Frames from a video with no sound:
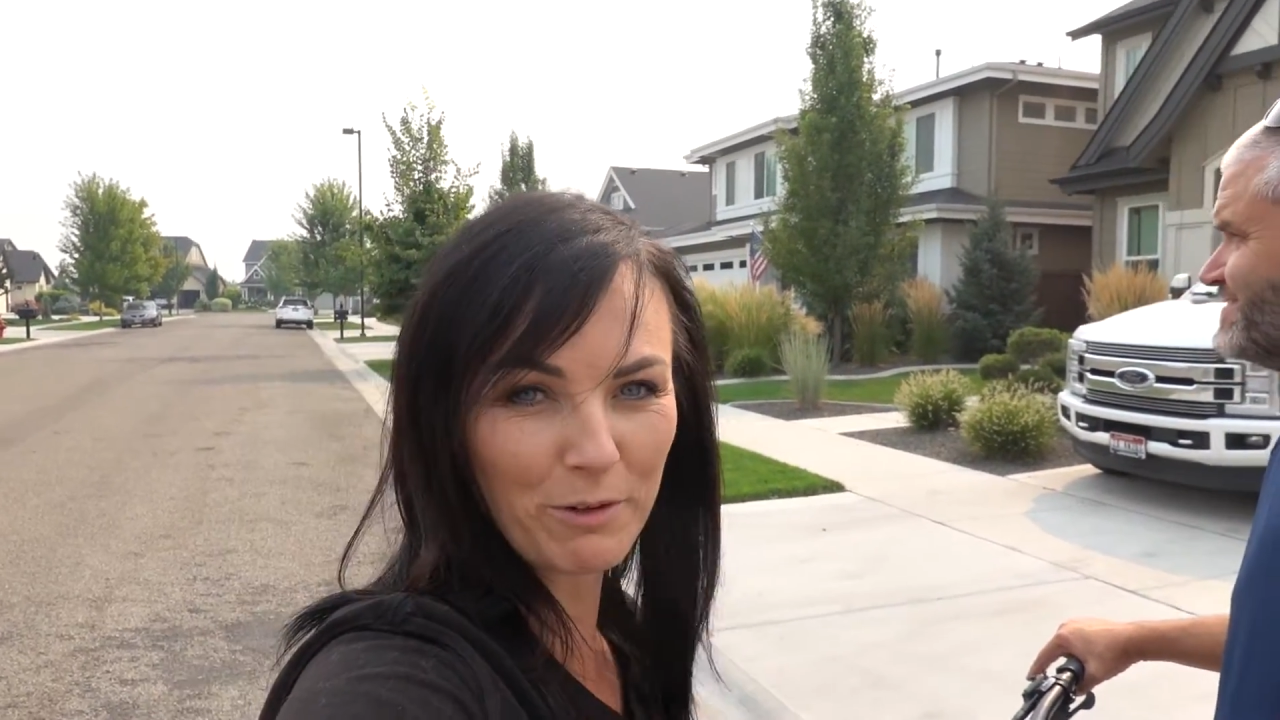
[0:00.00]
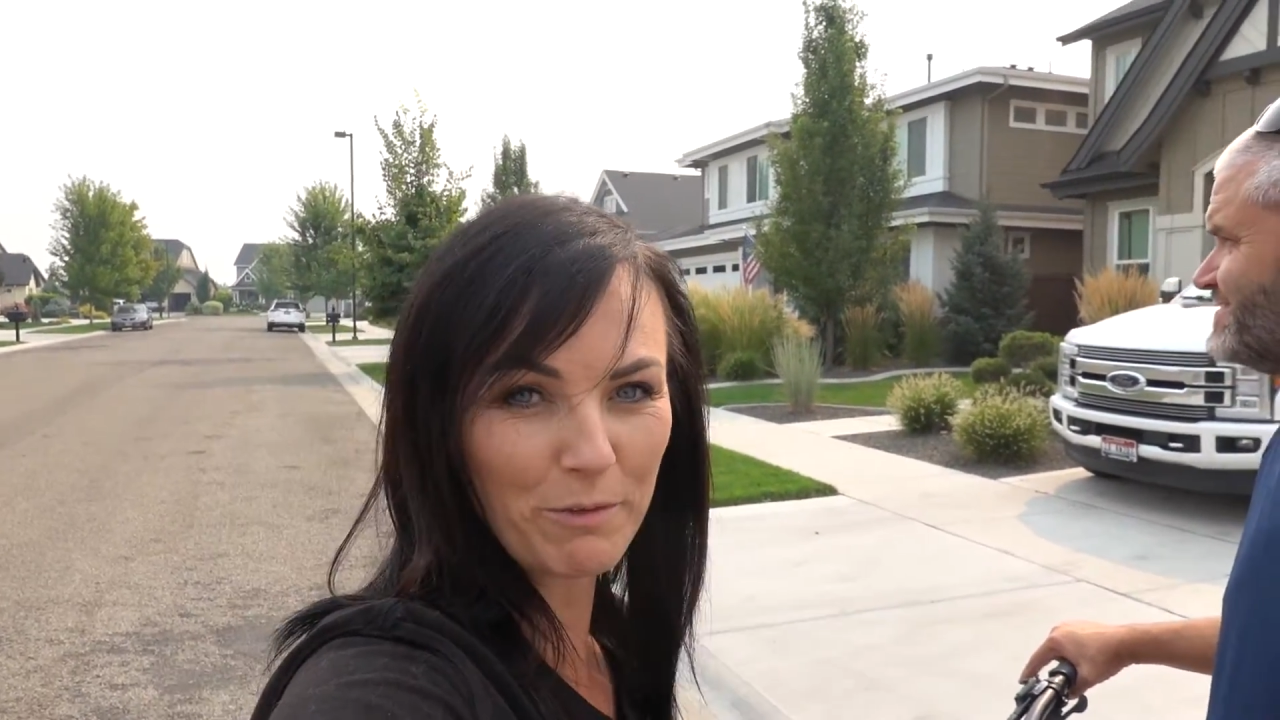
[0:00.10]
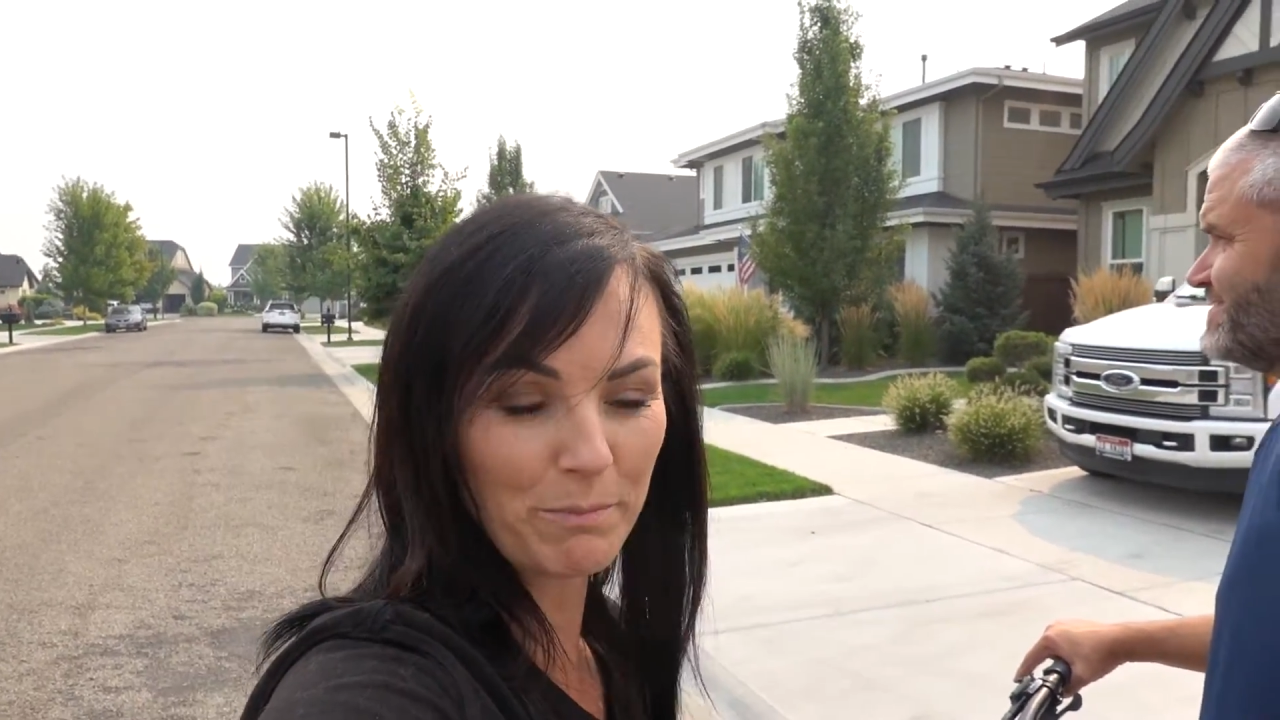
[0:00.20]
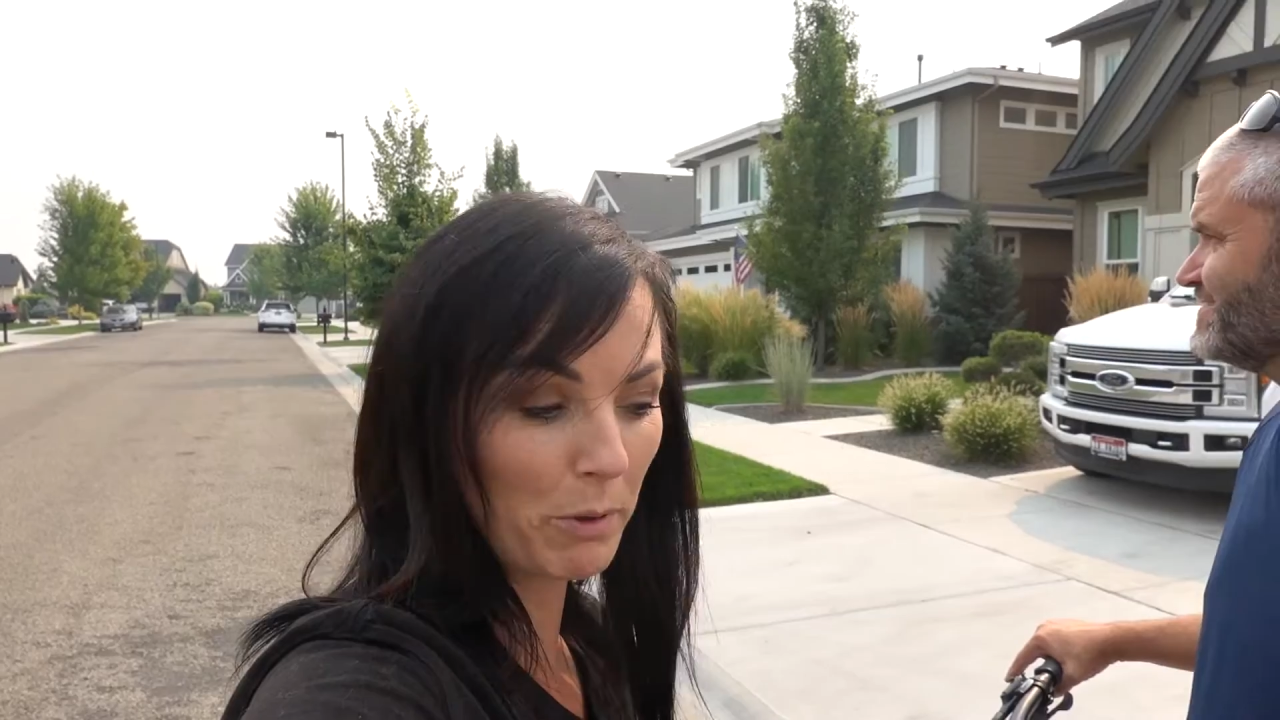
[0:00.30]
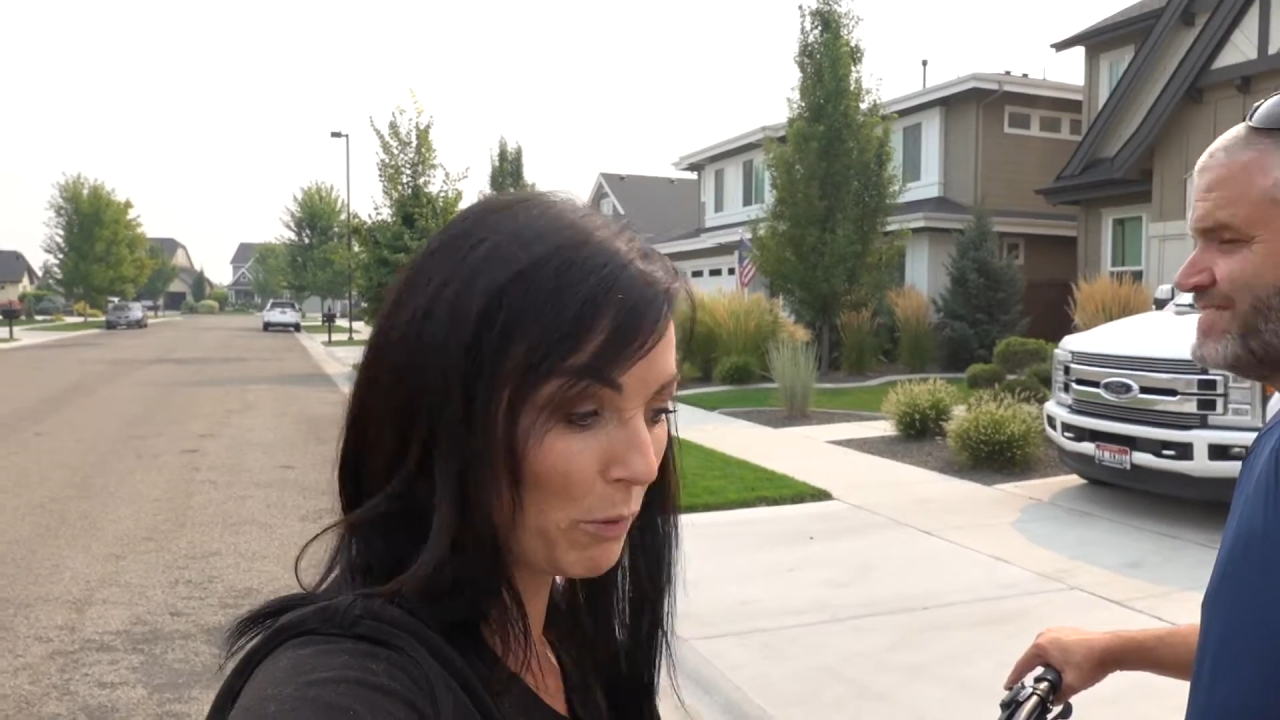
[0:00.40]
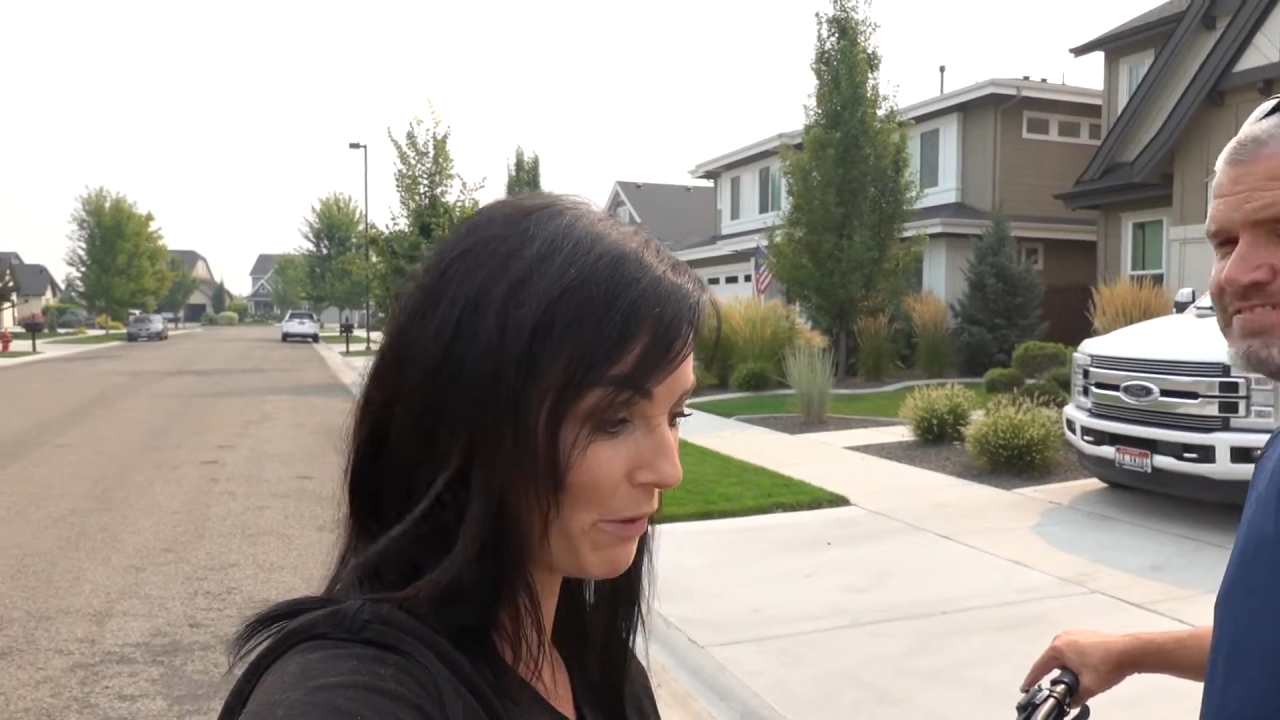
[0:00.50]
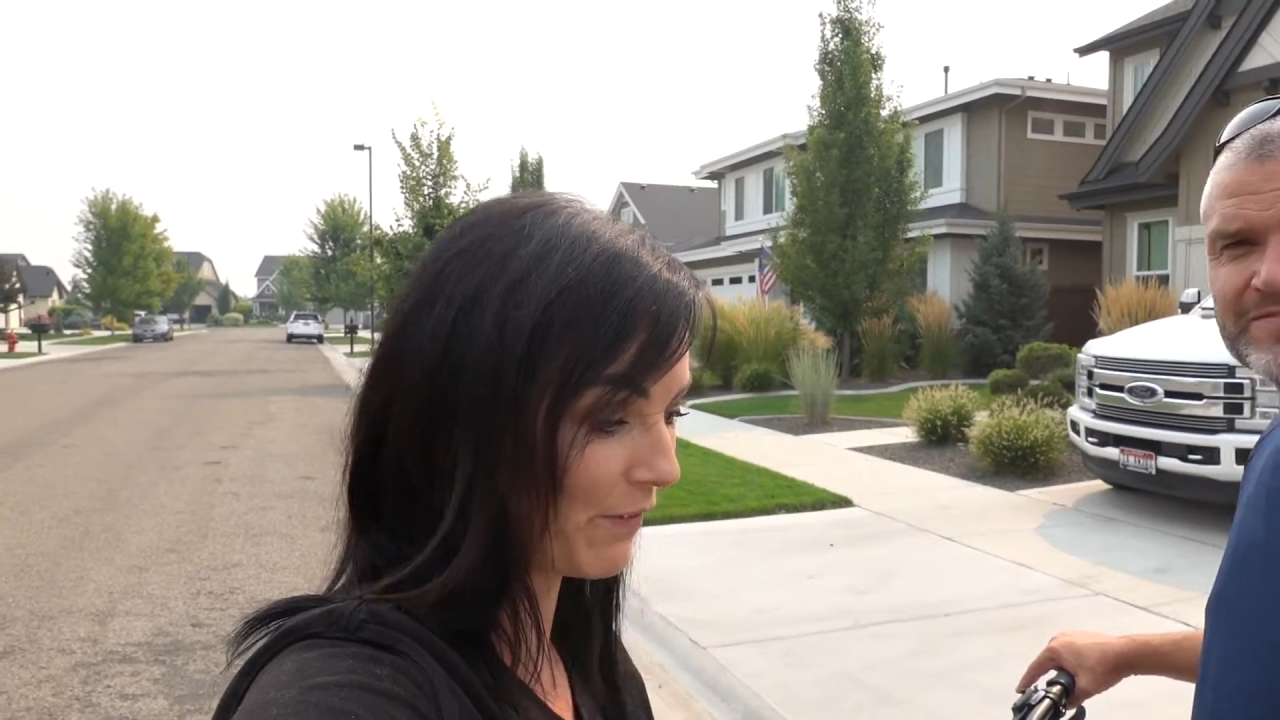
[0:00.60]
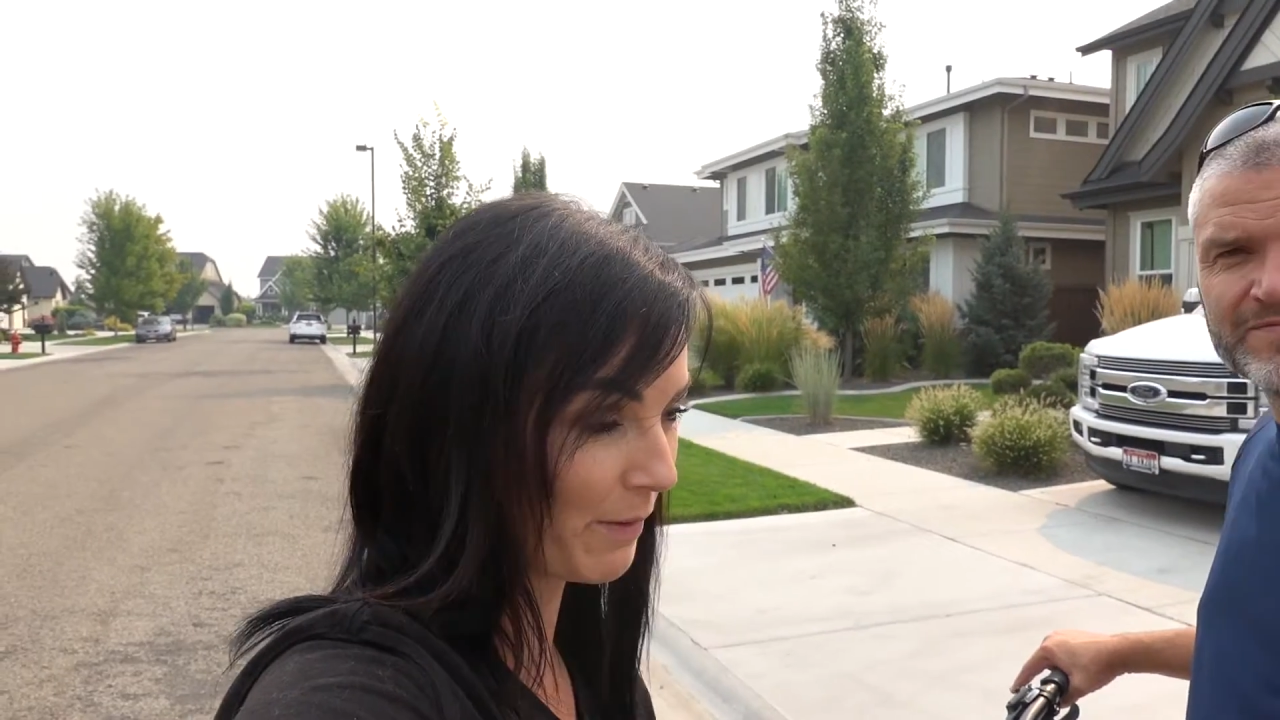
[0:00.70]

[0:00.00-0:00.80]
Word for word: drove both of